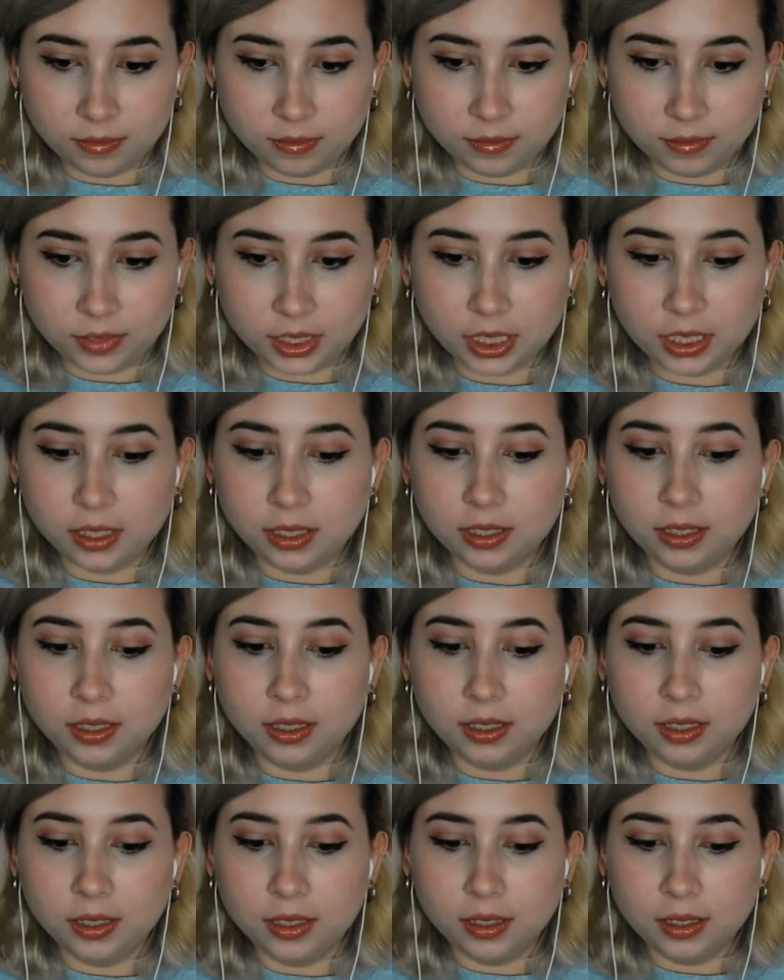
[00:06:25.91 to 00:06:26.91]
I I
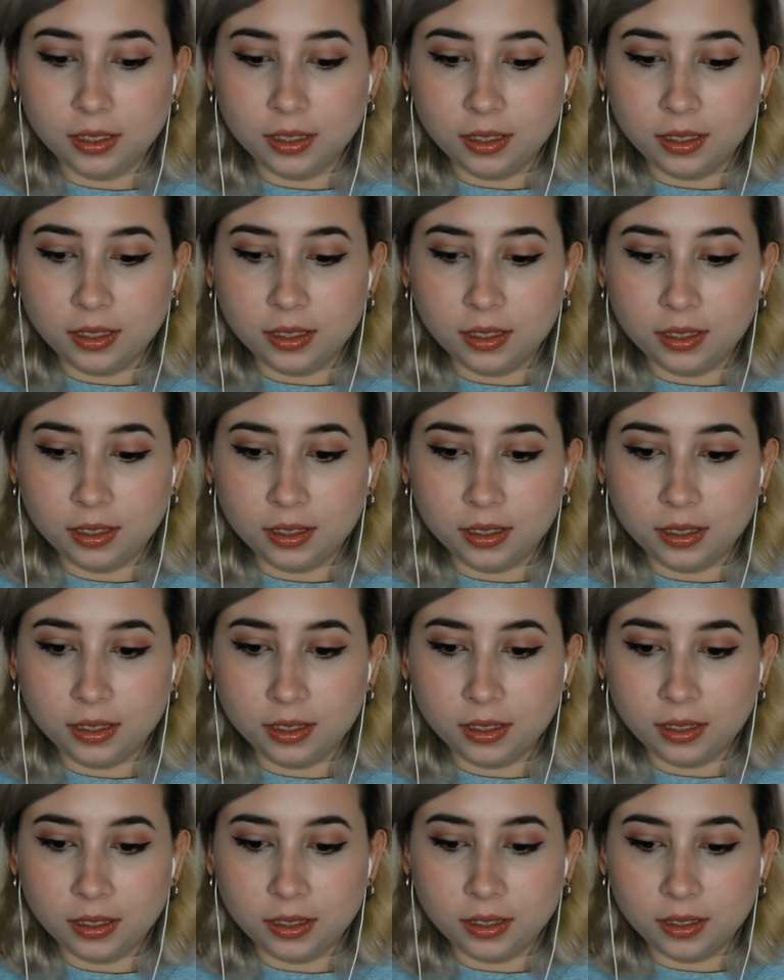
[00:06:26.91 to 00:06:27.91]
didn't burn your
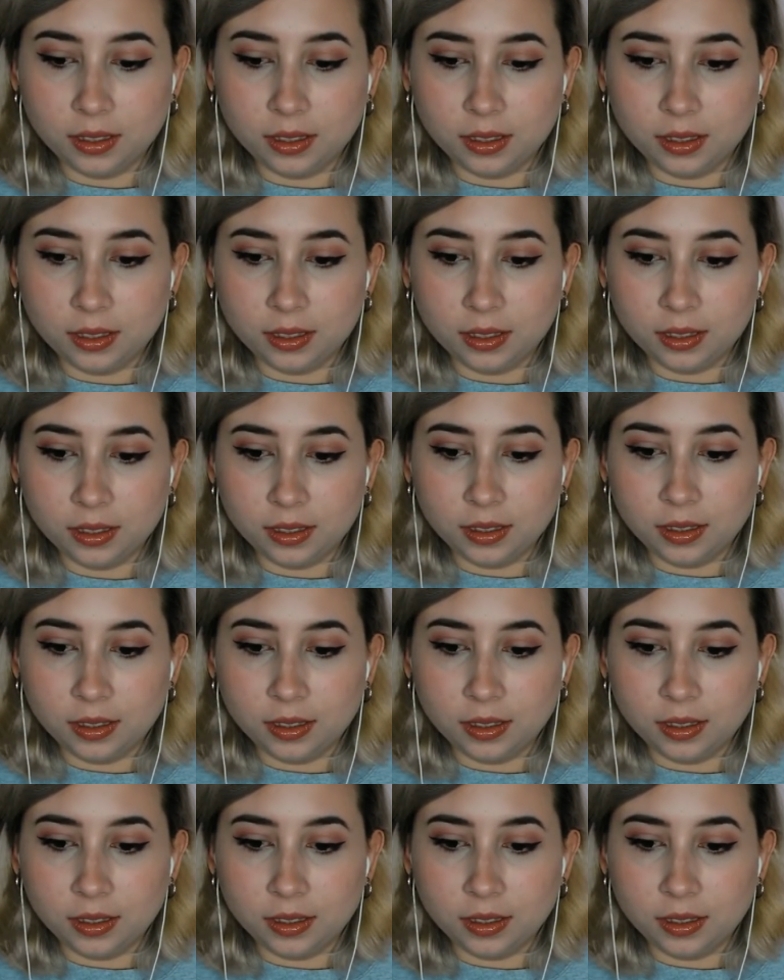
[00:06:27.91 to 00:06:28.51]
pictures.